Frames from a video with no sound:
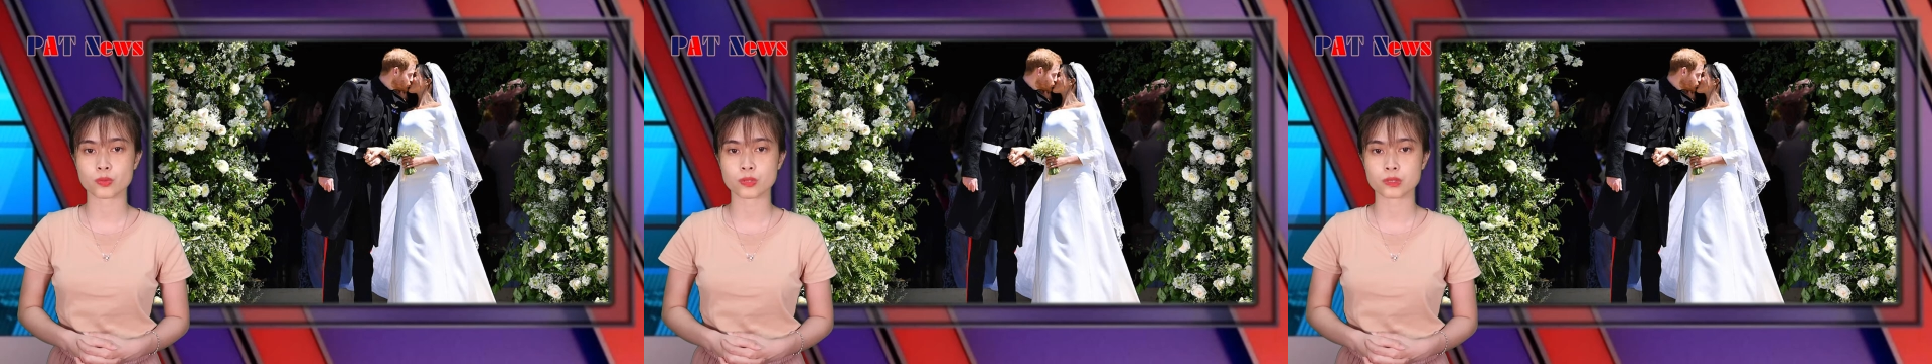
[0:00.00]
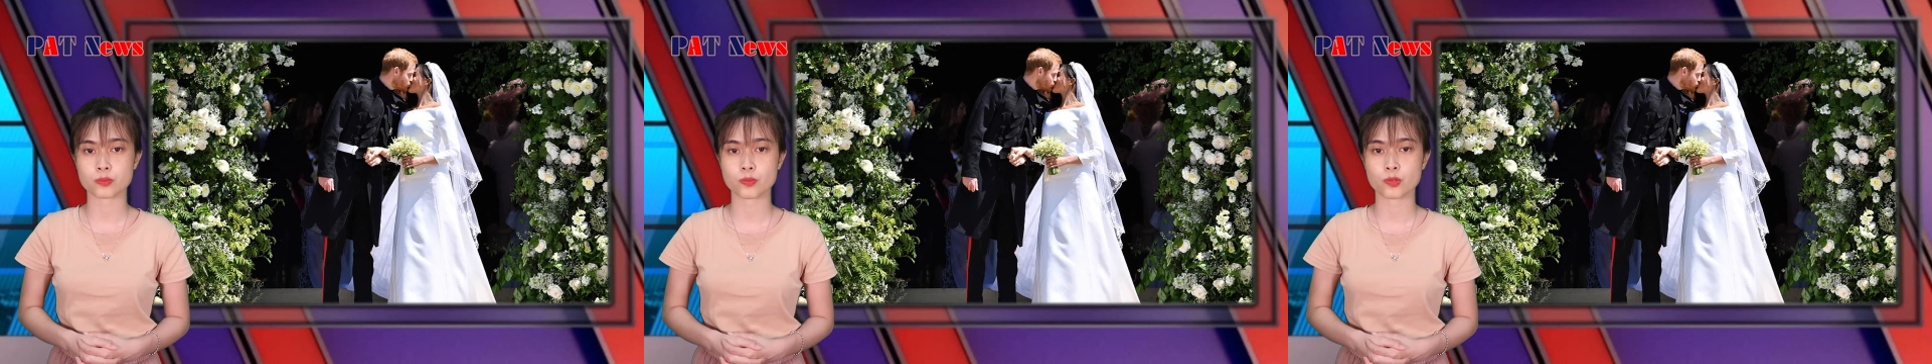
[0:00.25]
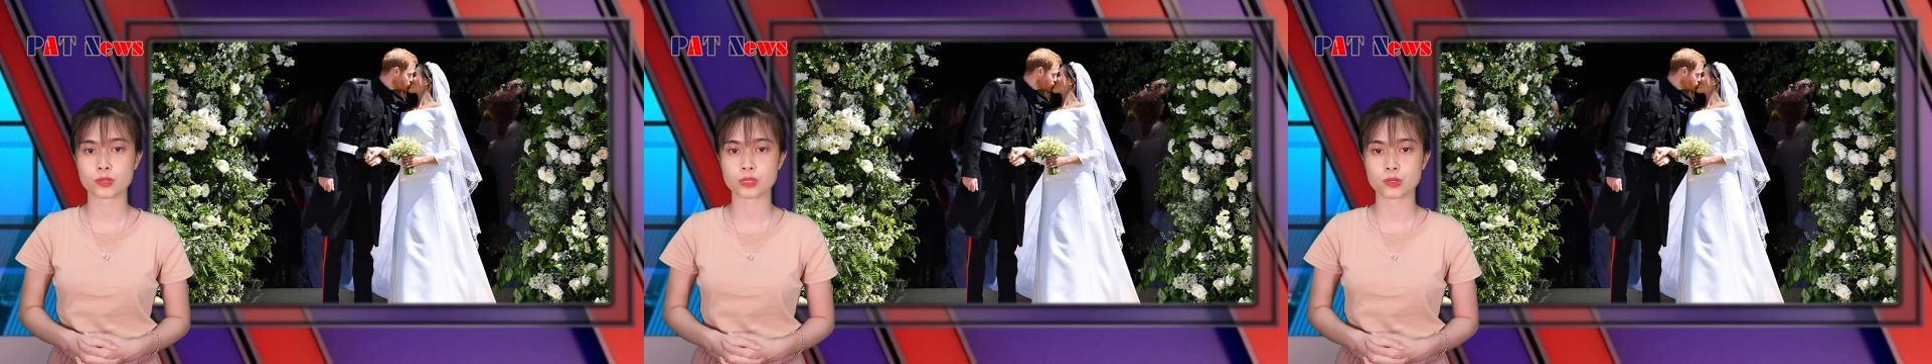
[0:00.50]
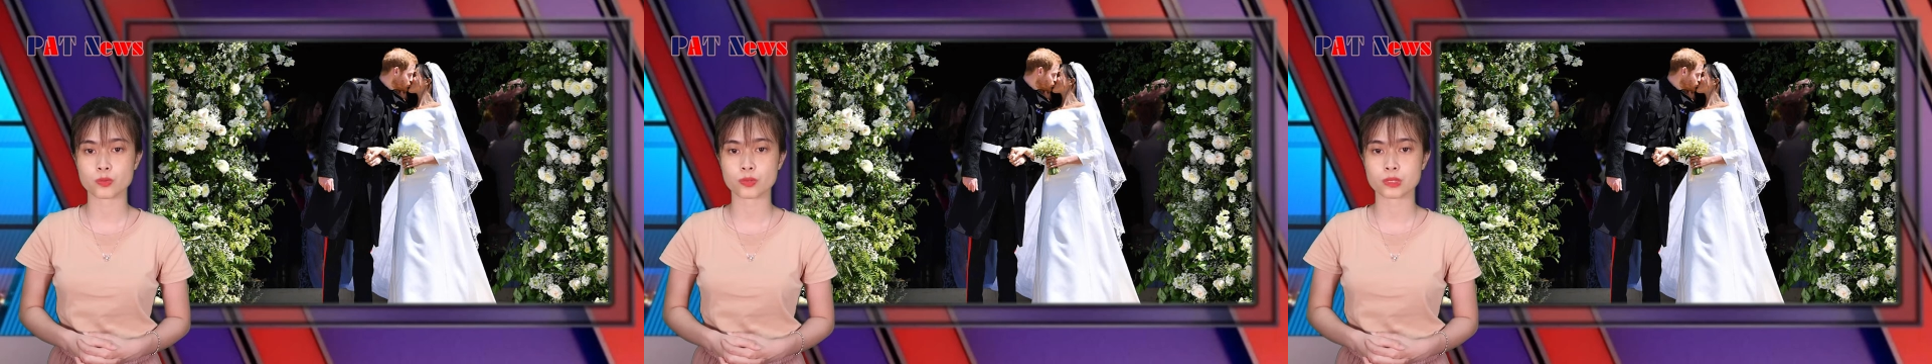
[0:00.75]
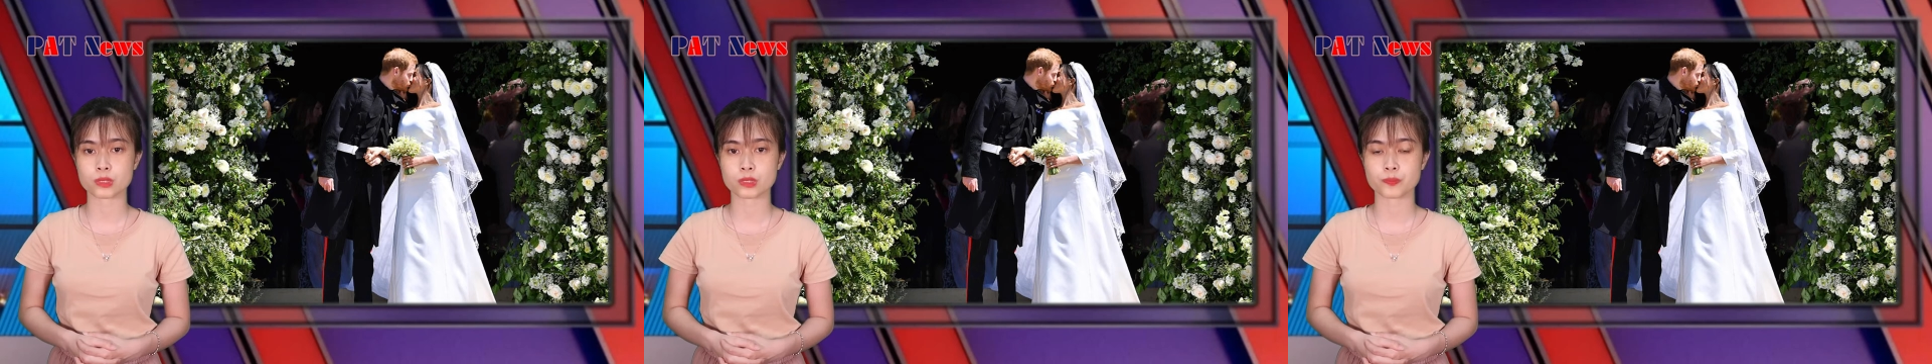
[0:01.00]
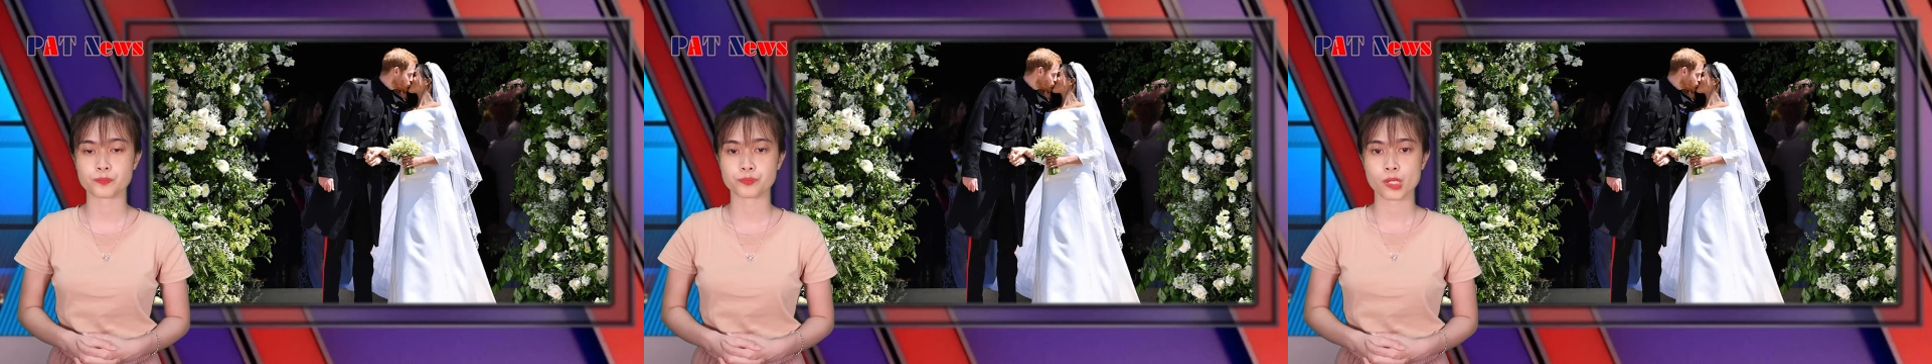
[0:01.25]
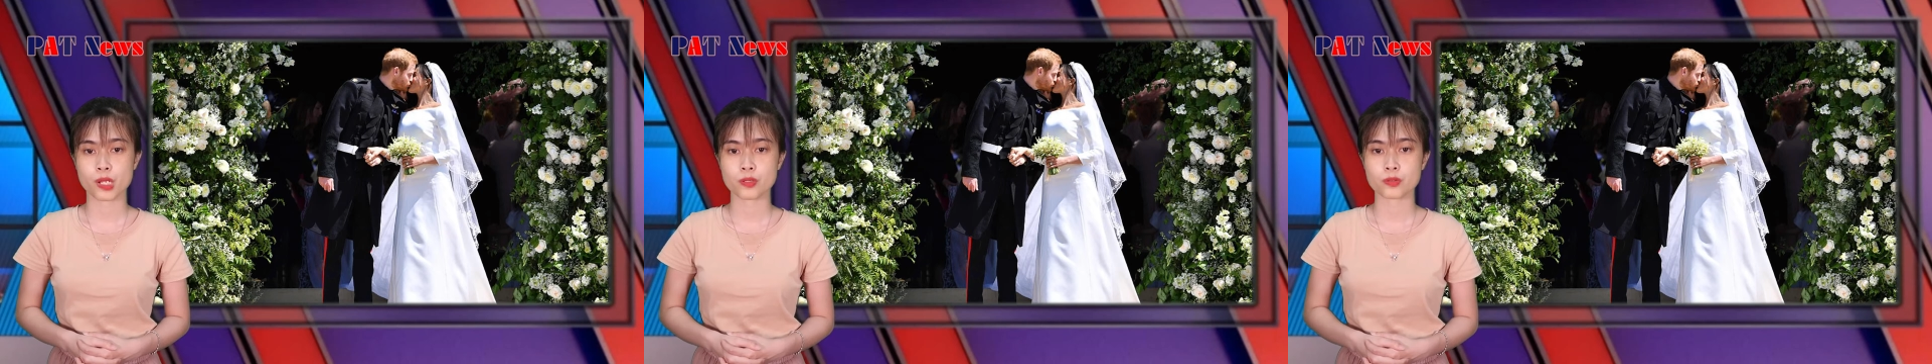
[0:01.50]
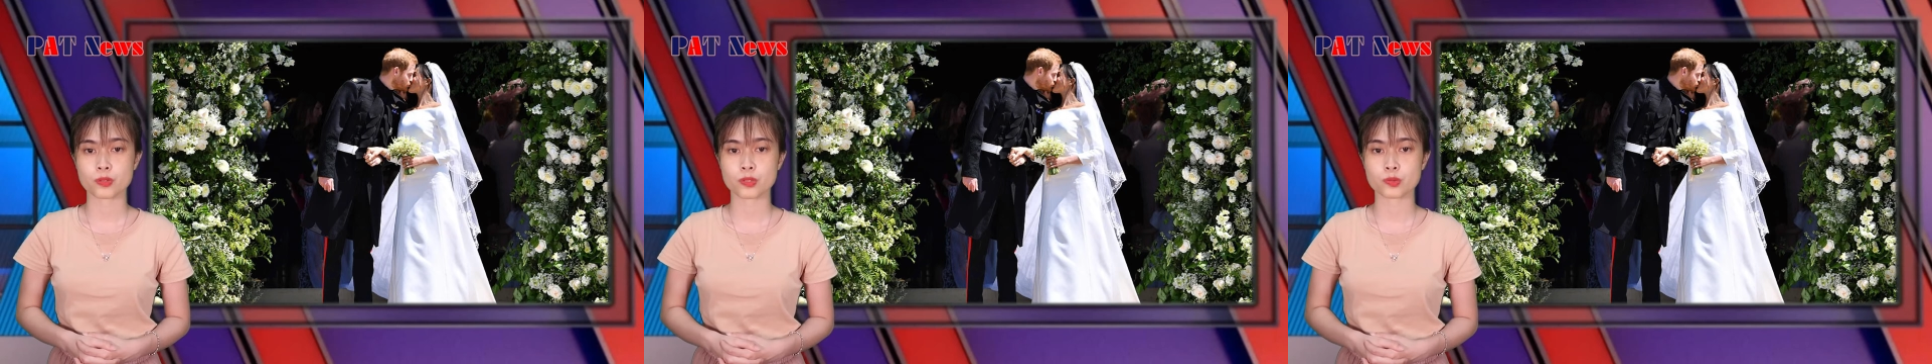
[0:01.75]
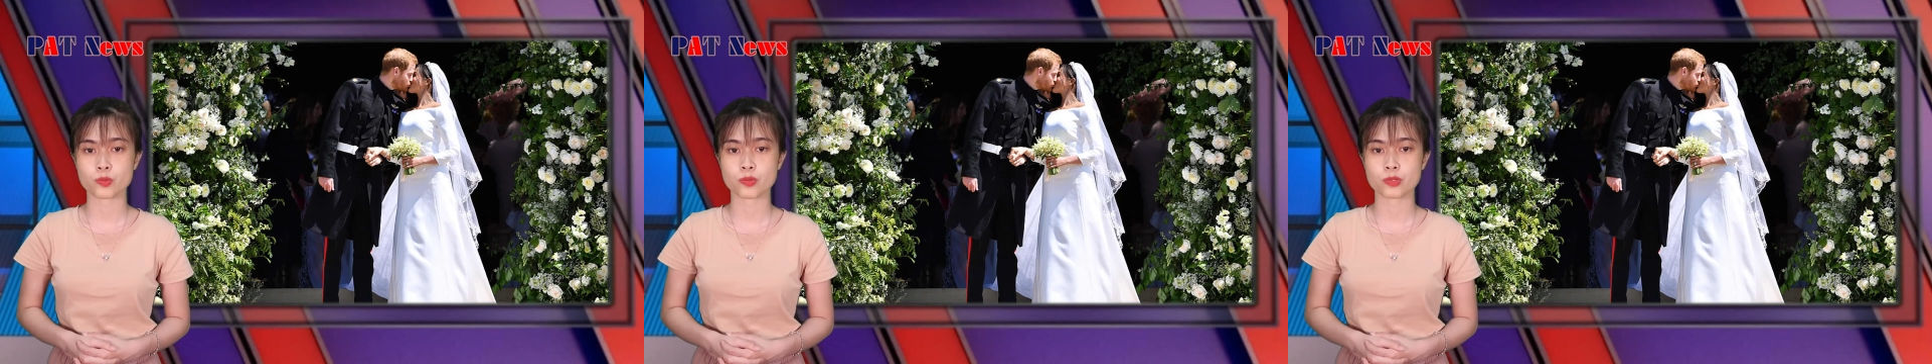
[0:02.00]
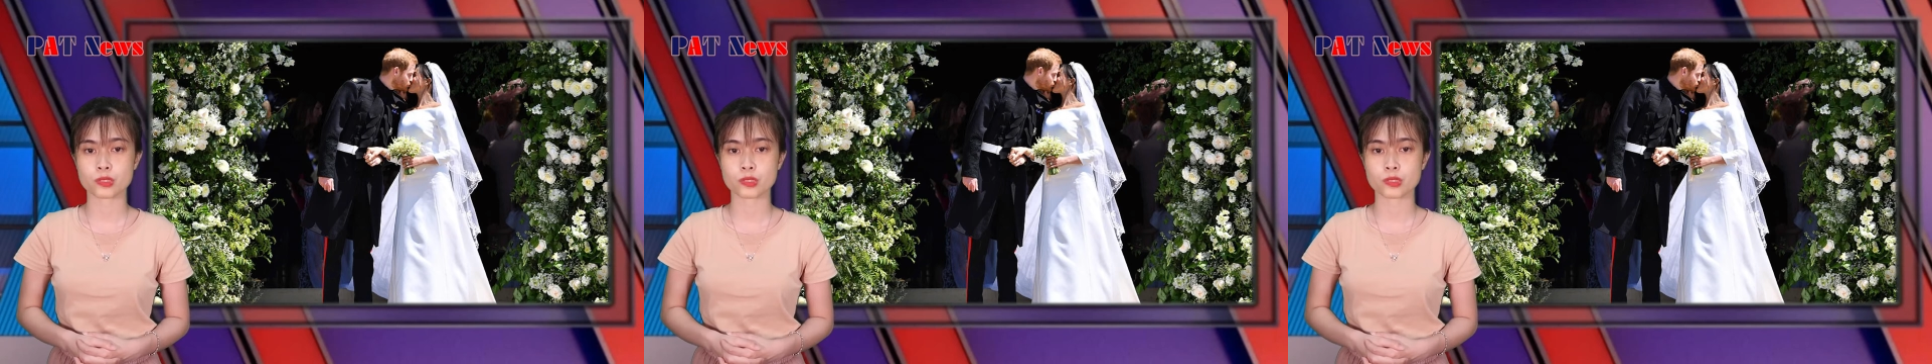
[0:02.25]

from how I knew him. At least